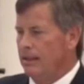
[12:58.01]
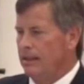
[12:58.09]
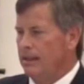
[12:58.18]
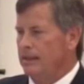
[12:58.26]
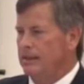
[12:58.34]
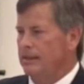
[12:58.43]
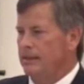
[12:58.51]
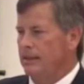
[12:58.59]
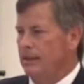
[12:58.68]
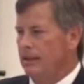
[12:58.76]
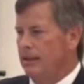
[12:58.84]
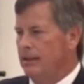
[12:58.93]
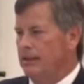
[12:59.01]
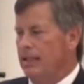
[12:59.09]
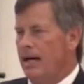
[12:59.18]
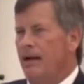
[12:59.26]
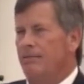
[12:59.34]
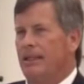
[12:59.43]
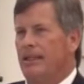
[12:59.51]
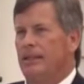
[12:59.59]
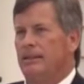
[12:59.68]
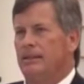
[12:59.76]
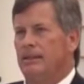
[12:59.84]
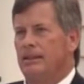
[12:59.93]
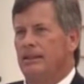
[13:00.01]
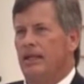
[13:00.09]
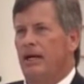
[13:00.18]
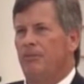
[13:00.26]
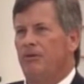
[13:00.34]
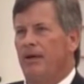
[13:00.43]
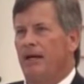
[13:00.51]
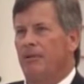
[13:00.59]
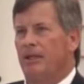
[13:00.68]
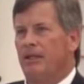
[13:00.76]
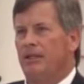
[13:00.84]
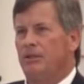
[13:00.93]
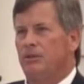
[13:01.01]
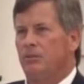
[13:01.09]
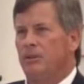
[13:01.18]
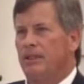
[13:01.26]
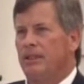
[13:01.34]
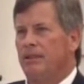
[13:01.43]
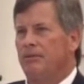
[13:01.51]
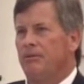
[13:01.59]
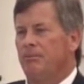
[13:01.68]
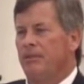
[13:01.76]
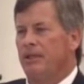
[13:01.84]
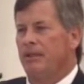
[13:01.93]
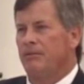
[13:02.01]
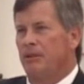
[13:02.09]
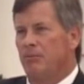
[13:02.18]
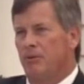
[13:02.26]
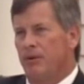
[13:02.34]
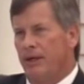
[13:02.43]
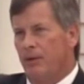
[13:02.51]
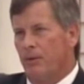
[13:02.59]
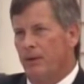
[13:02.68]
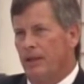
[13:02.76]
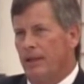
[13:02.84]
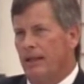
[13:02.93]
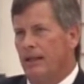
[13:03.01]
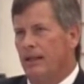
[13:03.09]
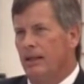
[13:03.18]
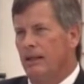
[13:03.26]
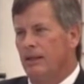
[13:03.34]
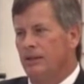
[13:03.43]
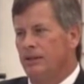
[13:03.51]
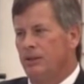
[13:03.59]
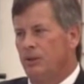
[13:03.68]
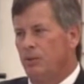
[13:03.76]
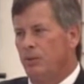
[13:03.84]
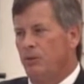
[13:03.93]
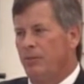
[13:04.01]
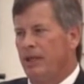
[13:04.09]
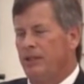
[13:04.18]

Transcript: this application, this type of application, would be given a priority. So we'll make